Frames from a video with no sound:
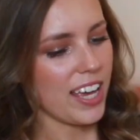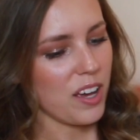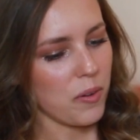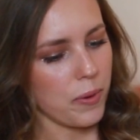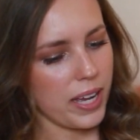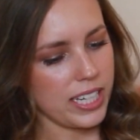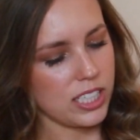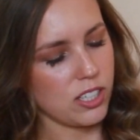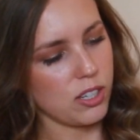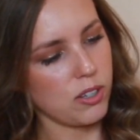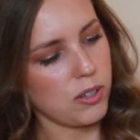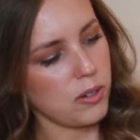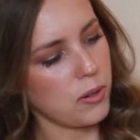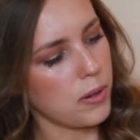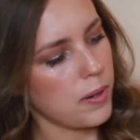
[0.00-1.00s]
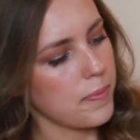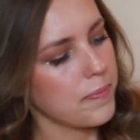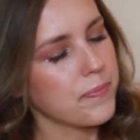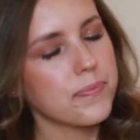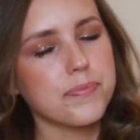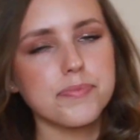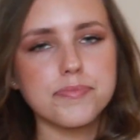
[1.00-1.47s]
I can't wait to
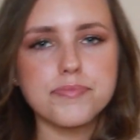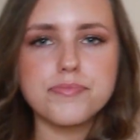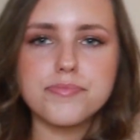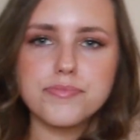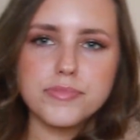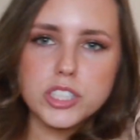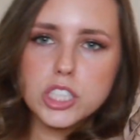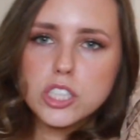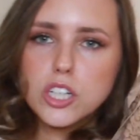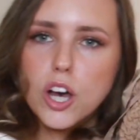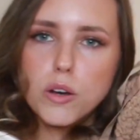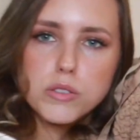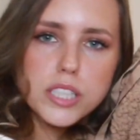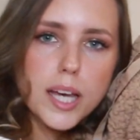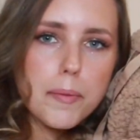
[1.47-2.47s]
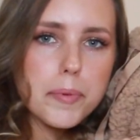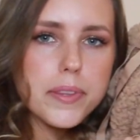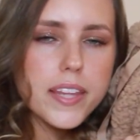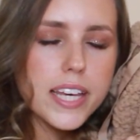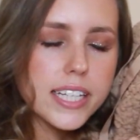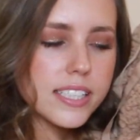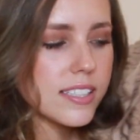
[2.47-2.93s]
just cozy up
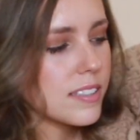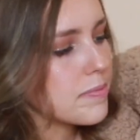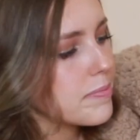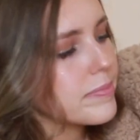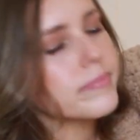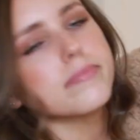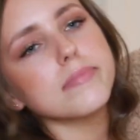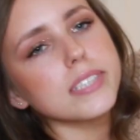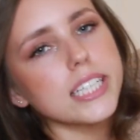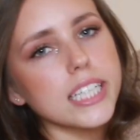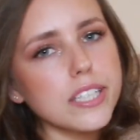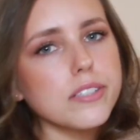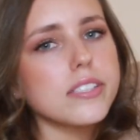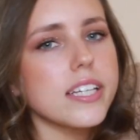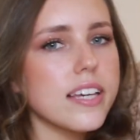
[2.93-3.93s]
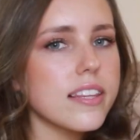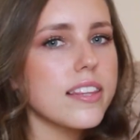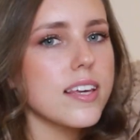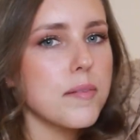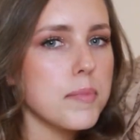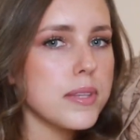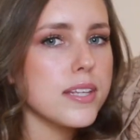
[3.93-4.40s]
in this. Can you see a
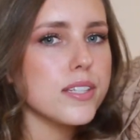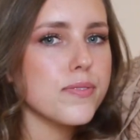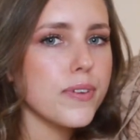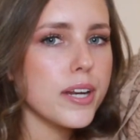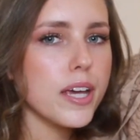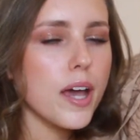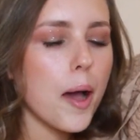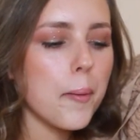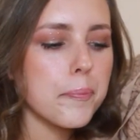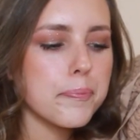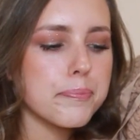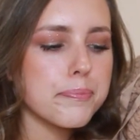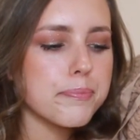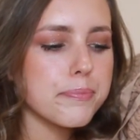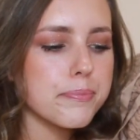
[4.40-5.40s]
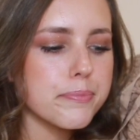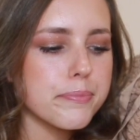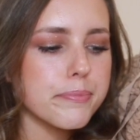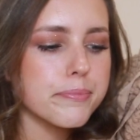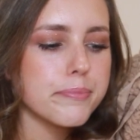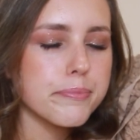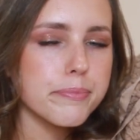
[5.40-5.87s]
theme in this video?
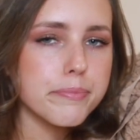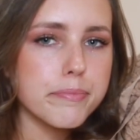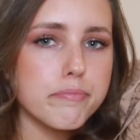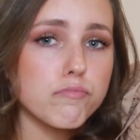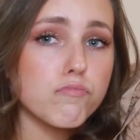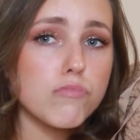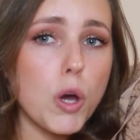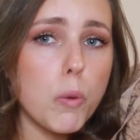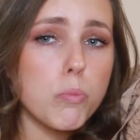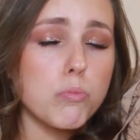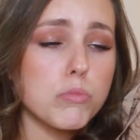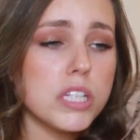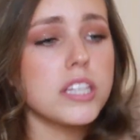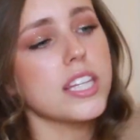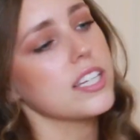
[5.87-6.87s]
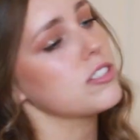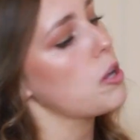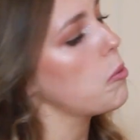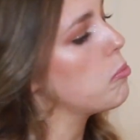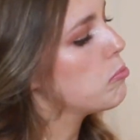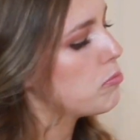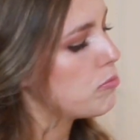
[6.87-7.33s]
Nope, didn't think so.